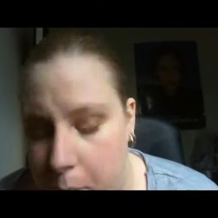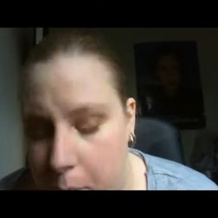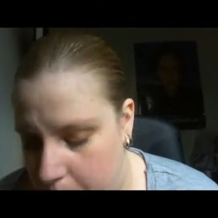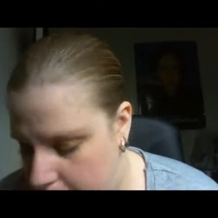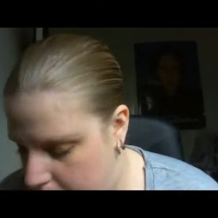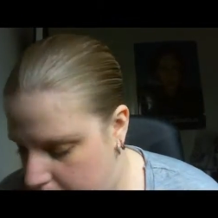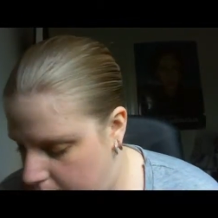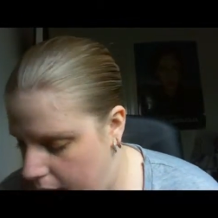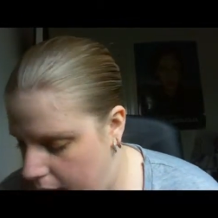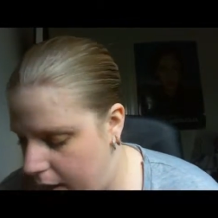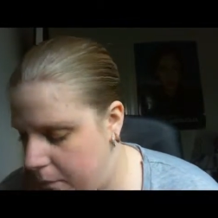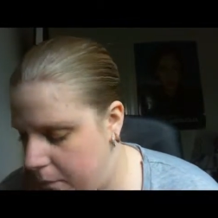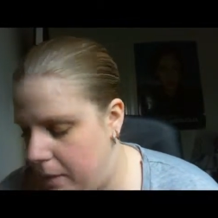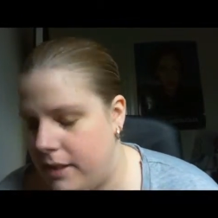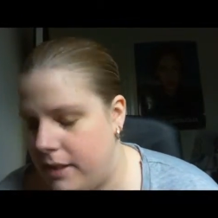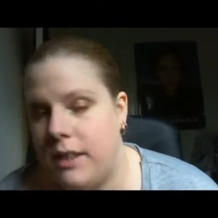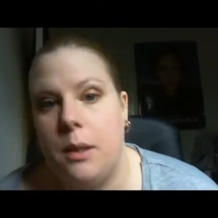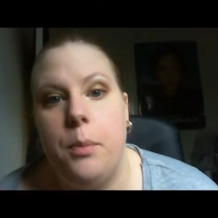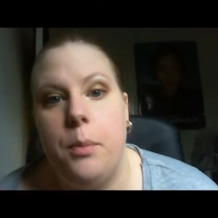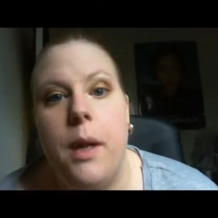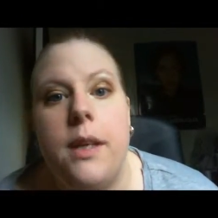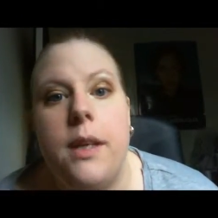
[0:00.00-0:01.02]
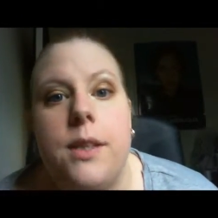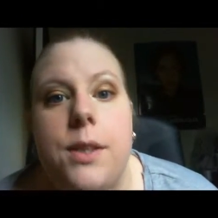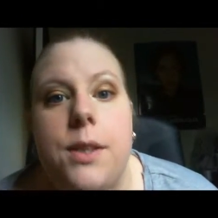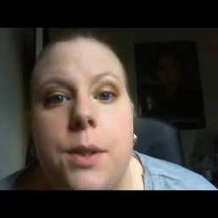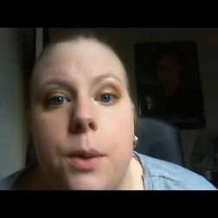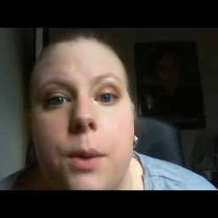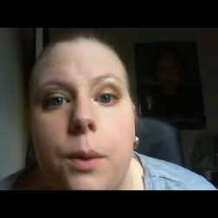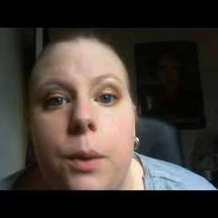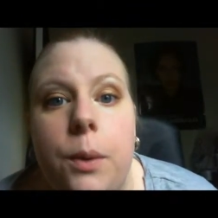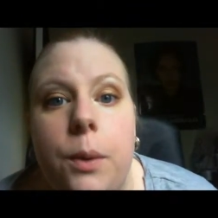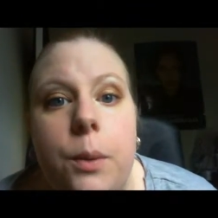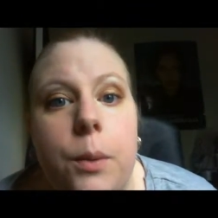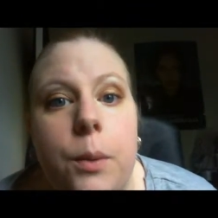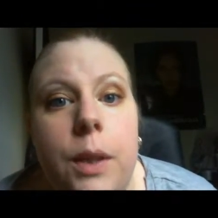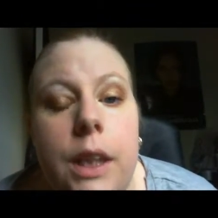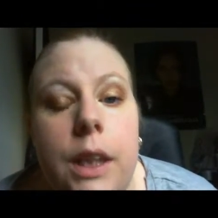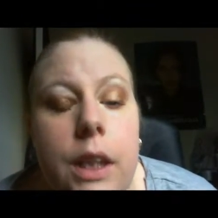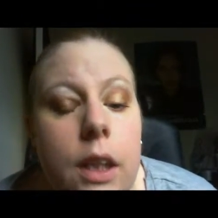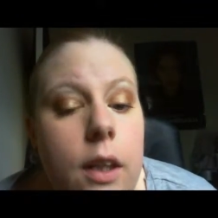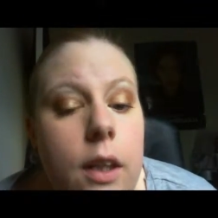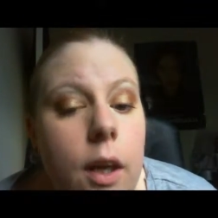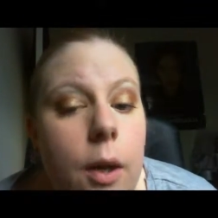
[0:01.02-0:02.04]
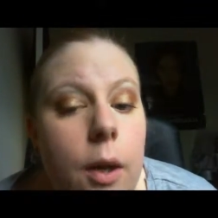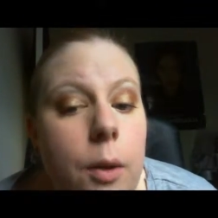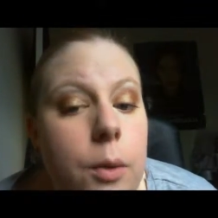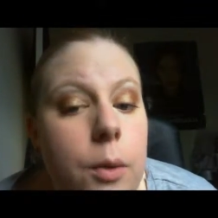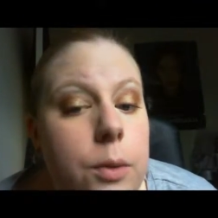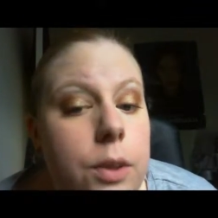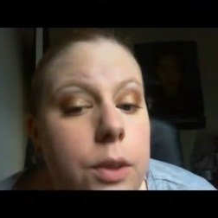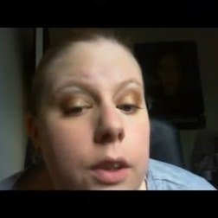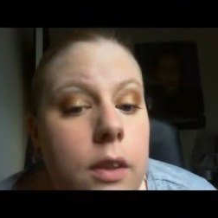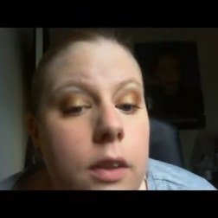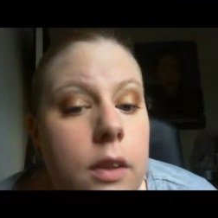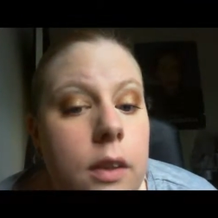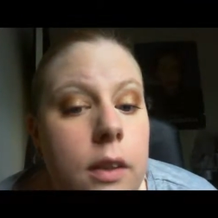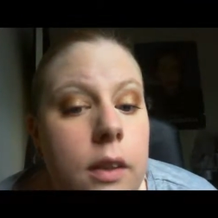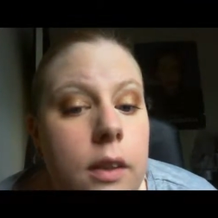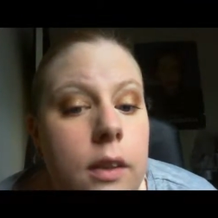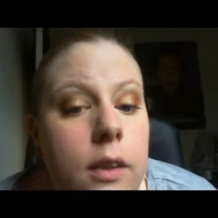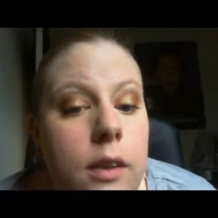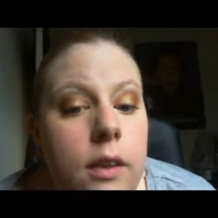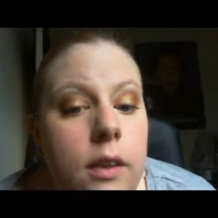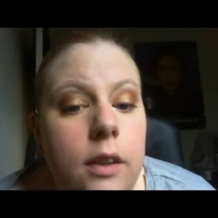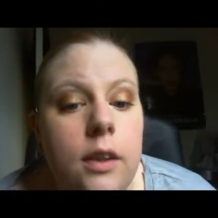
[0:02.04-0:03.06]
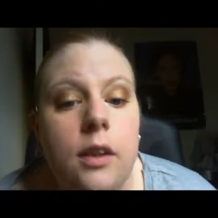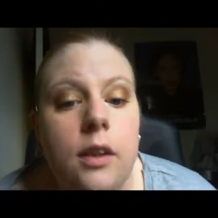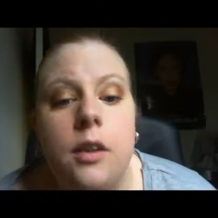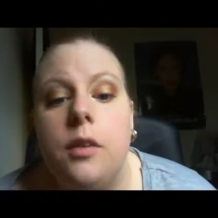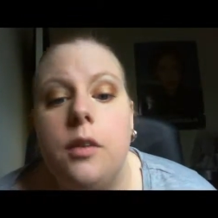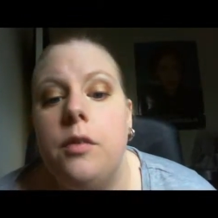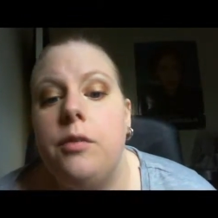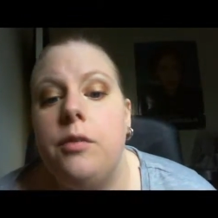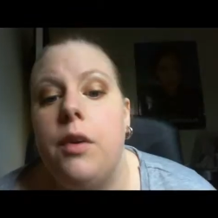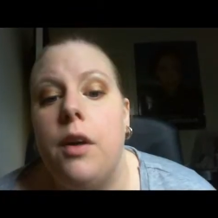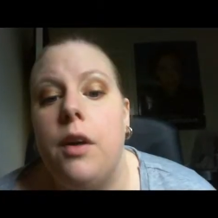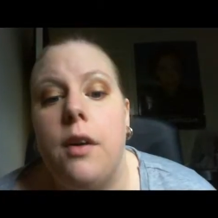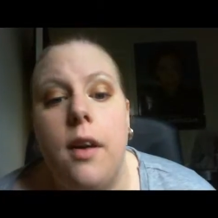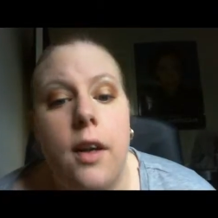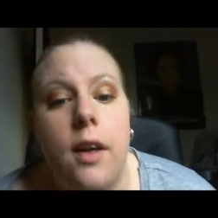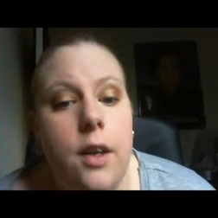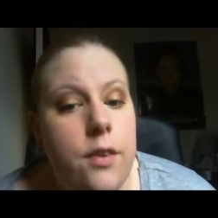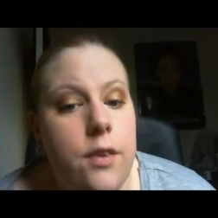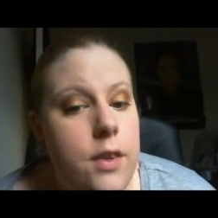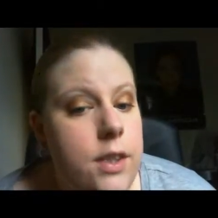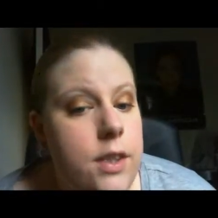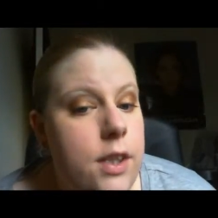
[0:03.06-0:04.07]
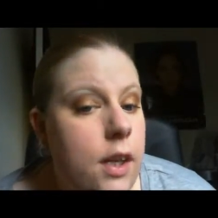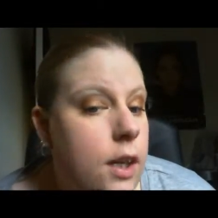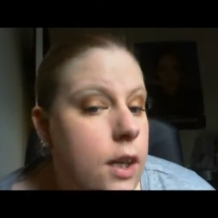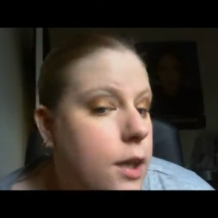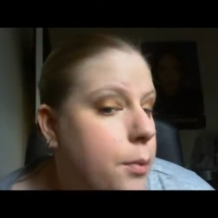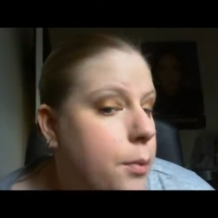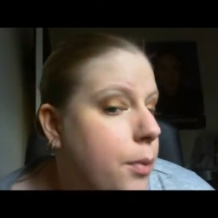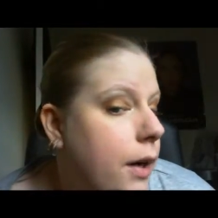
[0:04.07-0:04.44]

So I've just gone over that Alamasca pencil with the gold.